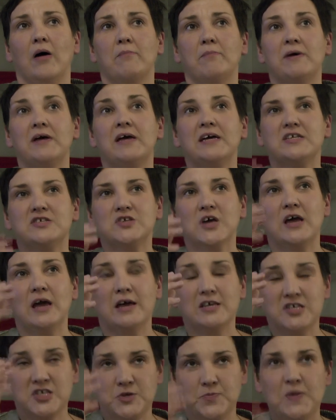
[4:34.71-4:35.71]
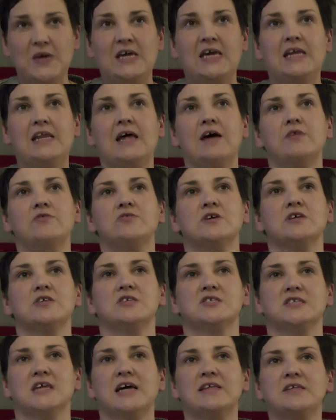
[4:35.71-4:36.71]
But it's speaking out and
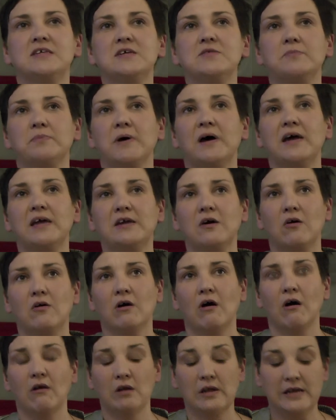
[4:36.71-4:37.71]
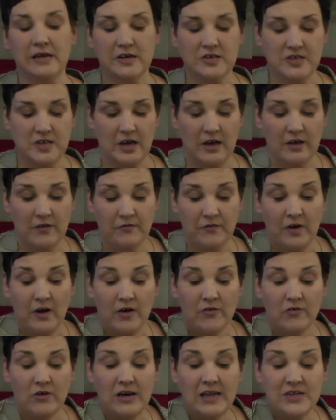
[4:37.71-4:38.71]
standing by your colleagues that have
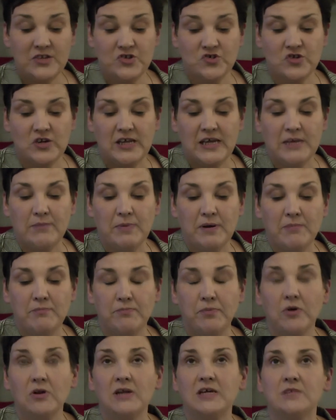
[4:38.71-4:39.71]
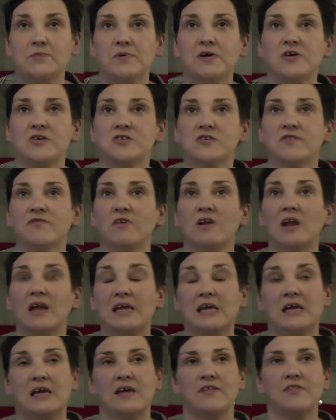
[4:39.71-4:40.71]
literally been bullied because of
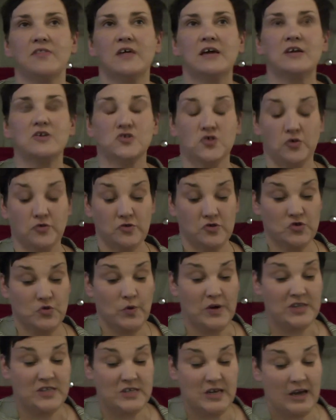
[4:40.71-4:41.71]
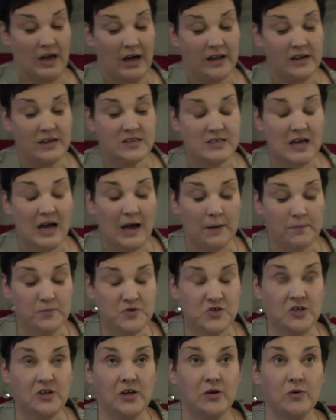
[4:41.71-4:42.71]
liking things on Twitter. And it's
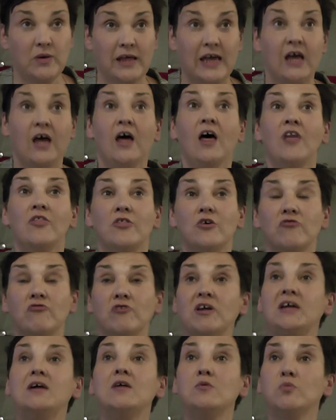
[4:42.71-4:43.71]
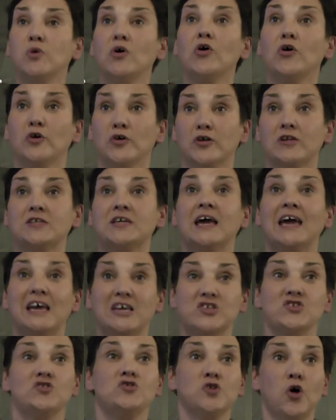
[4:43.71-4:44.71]
absolutely, the real world
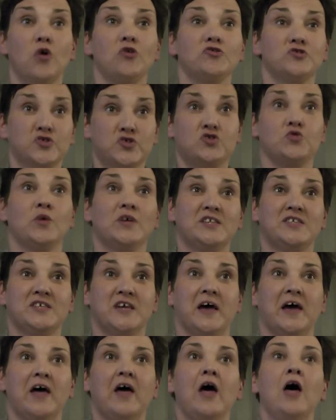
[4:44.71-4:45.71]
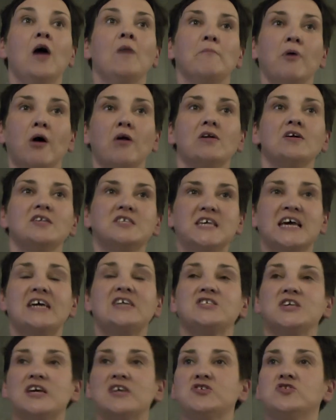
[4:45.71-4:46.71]
is not Twitter.
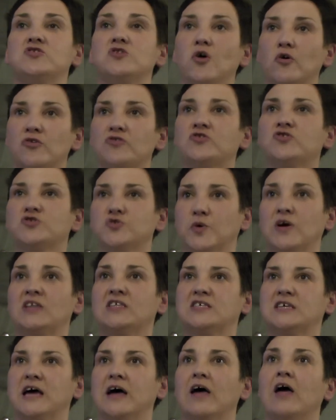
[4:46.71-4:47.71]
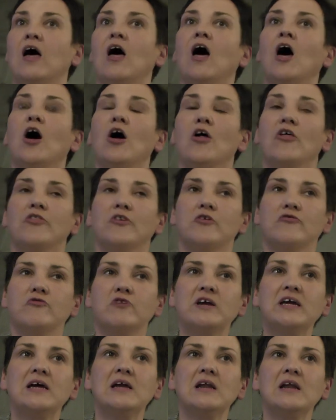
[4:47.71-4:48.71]
Politics is not Twitter. The
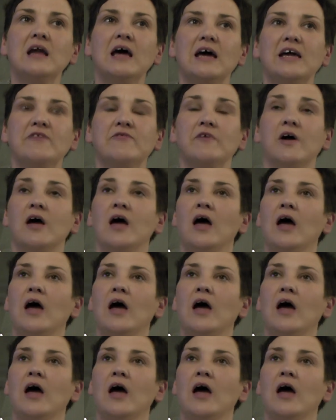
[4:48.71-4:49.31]
real life.